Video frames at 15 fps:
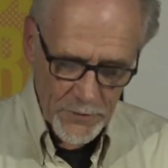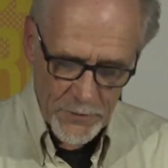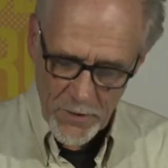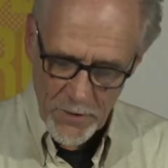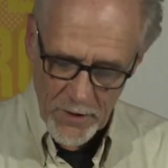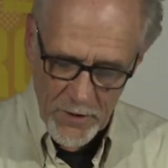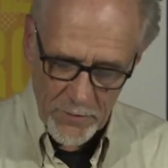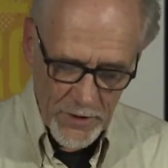to
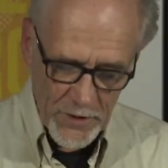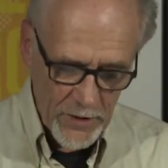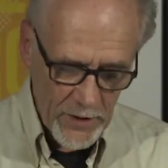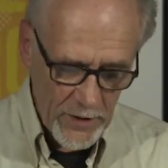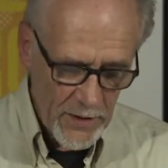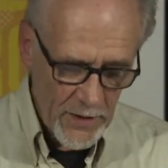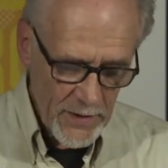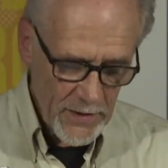our
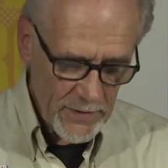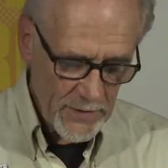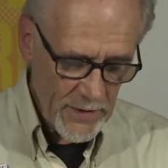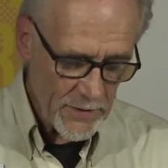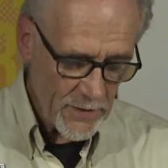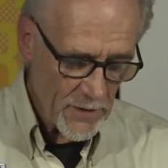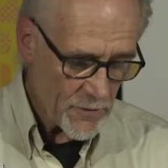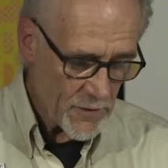community,
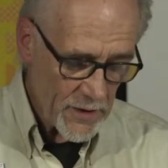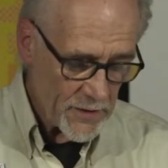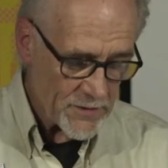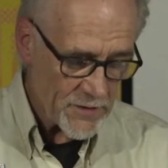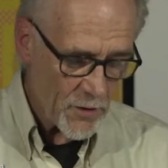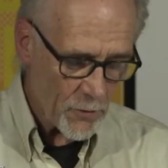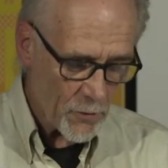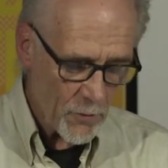then there is
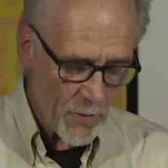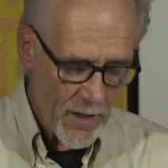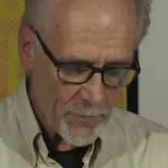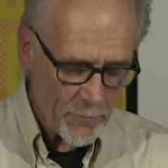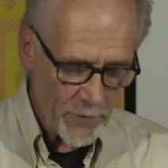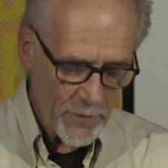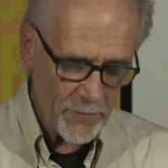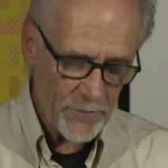no
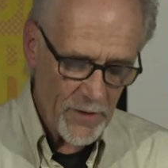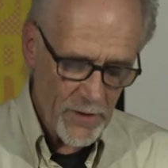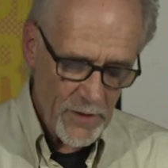cooperative.